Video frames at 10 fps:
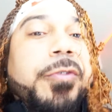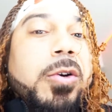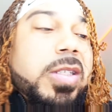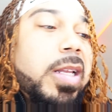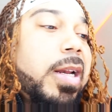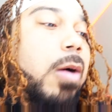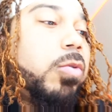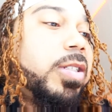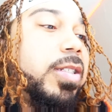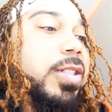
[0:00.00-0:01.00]
first thing that I
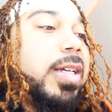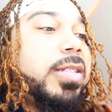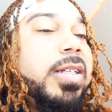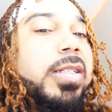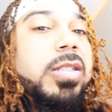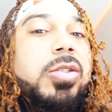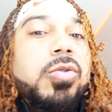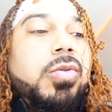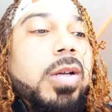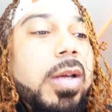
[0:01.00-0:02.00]
would suggest is
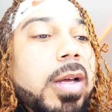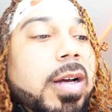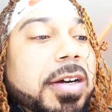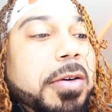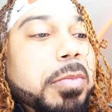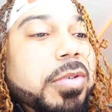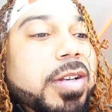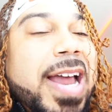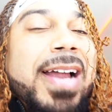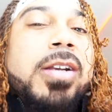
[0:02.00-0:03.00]
to um,
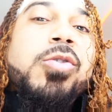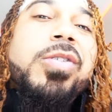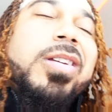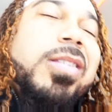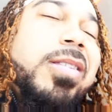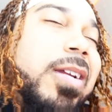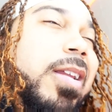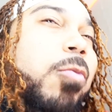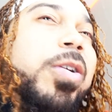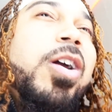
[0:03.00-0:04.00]
not do the thing
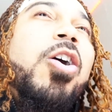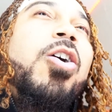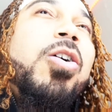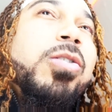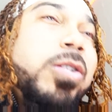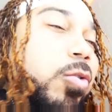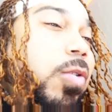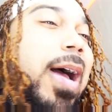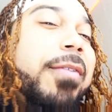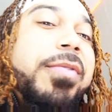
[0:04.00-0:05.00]
that we all
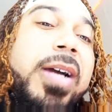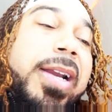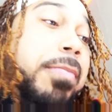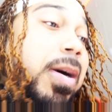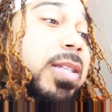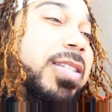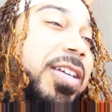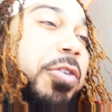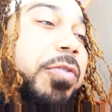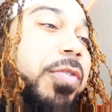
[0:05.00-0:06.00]
do. I've done it
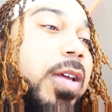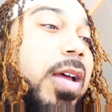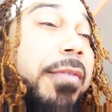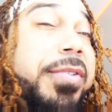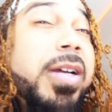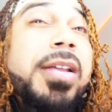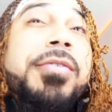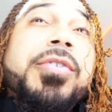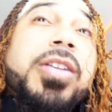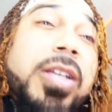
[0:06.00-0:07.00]
myself. I've done
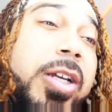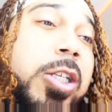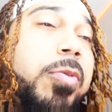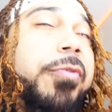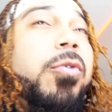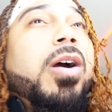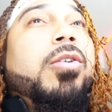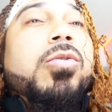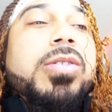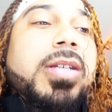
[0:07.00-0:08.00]
it for years before I
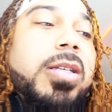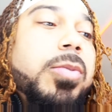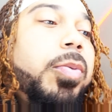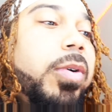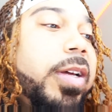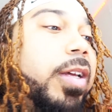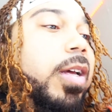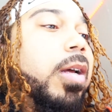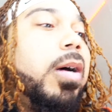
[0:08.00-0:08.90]
grew to this point.